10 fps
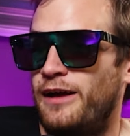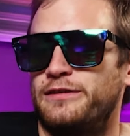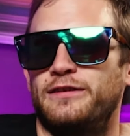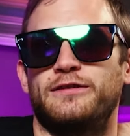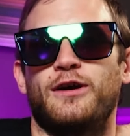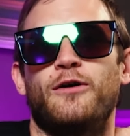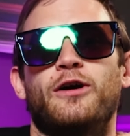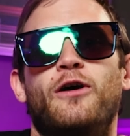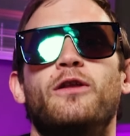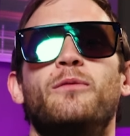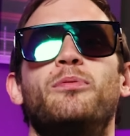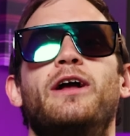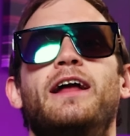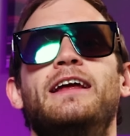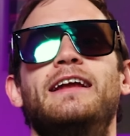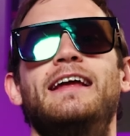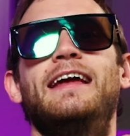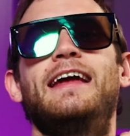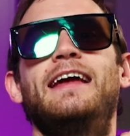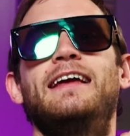else that's going on on the planet
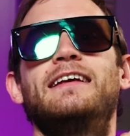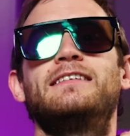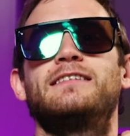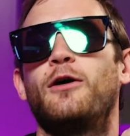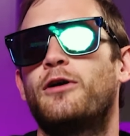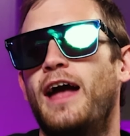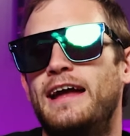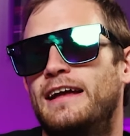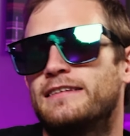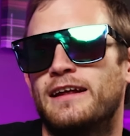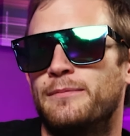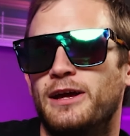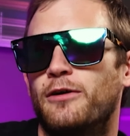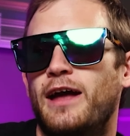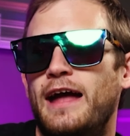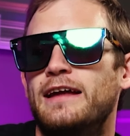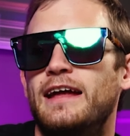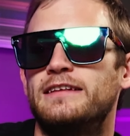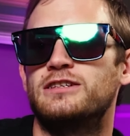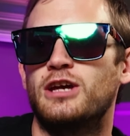is okay. It's going to be okay.
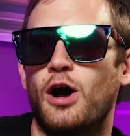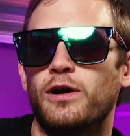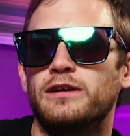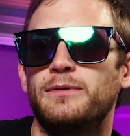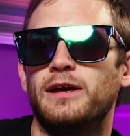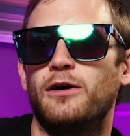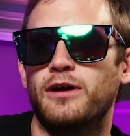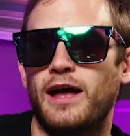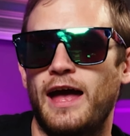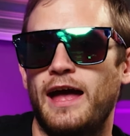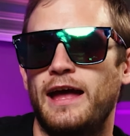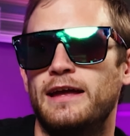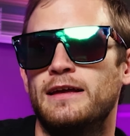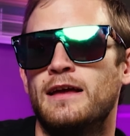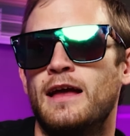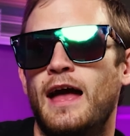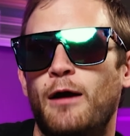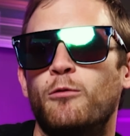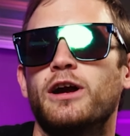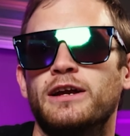It's going to be okay.
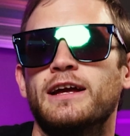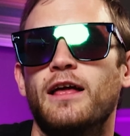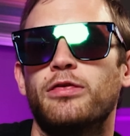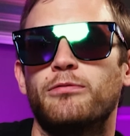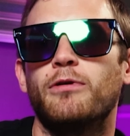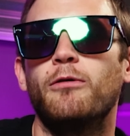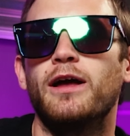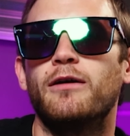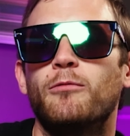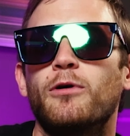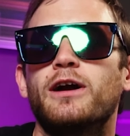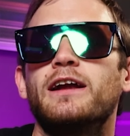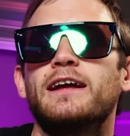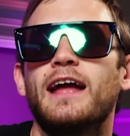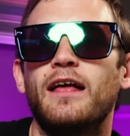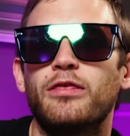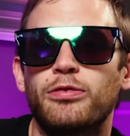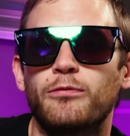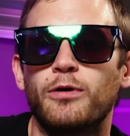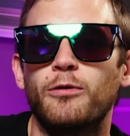And we're going to get through it. We're going to get
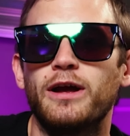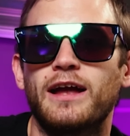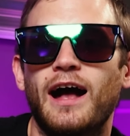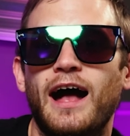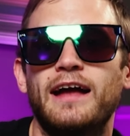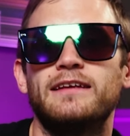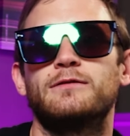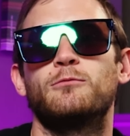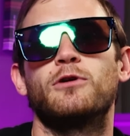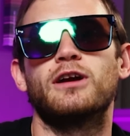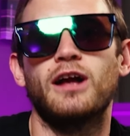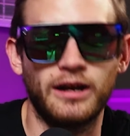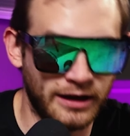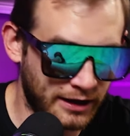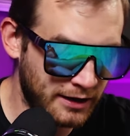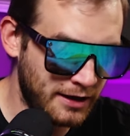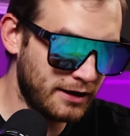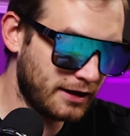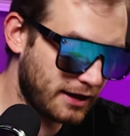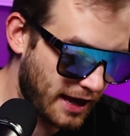through it, guys. We're going to
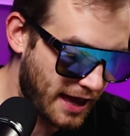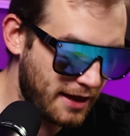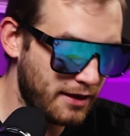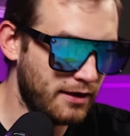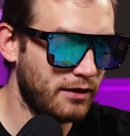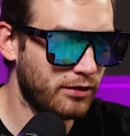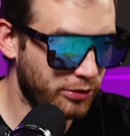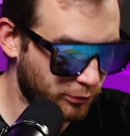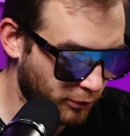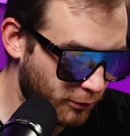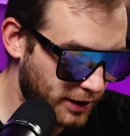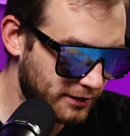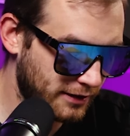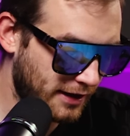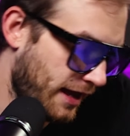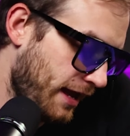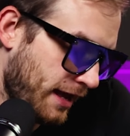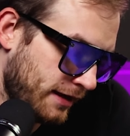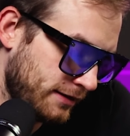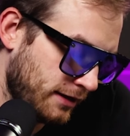get through it.
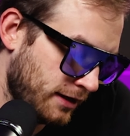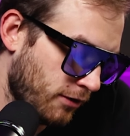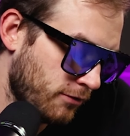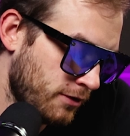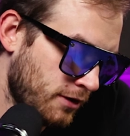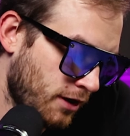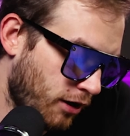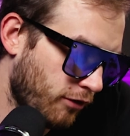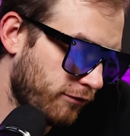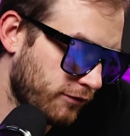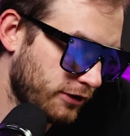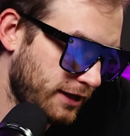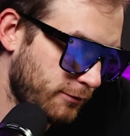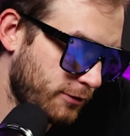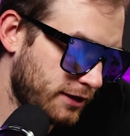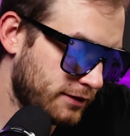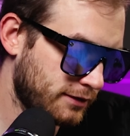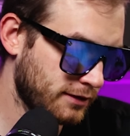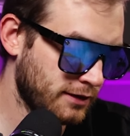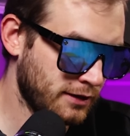And, you know, hopefully with